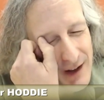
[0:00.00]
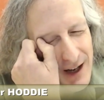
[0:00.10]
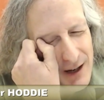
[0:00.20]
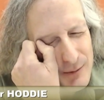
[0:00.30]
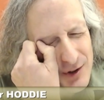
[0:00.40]

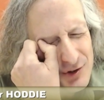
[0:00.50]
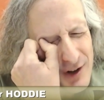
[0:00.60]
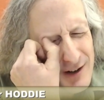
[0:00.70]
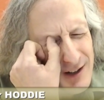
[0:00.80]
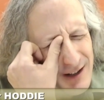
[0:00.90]
Uh, we
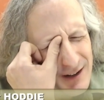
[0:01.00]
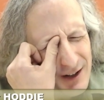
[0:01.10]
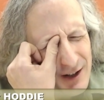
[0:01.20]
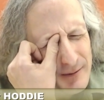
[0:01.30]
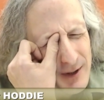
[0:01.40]
started
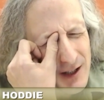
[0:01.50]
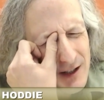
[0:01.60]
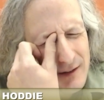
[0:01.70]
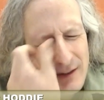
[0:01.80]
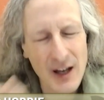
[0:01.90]

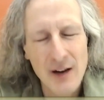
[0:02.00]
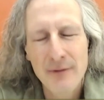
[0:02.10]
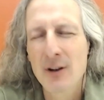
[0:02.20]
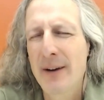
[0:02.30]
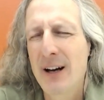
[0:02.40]
Kinoma, the
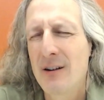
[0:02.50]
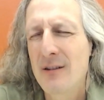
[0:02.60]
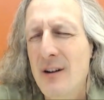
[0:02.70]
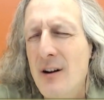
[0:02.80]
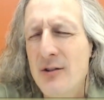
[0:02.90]
effort about,
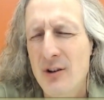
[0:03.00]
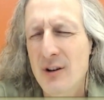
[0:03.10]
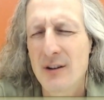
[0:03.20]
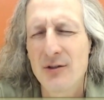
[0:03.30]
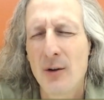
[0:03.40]
uh, it's,
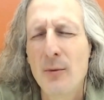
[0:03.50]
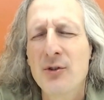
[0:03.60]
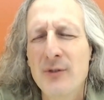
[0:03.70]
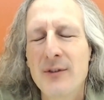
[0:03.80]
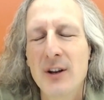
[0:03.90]
it's,
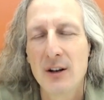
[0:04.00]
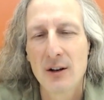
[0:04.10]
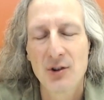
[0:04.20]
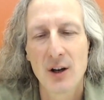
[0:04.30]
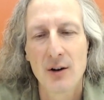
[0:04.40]
almost 15
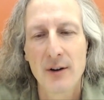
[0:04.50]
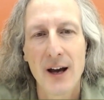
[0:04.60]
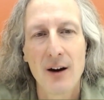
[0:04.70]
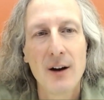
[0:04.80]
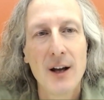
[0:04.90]
years ago
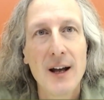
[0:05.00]
now.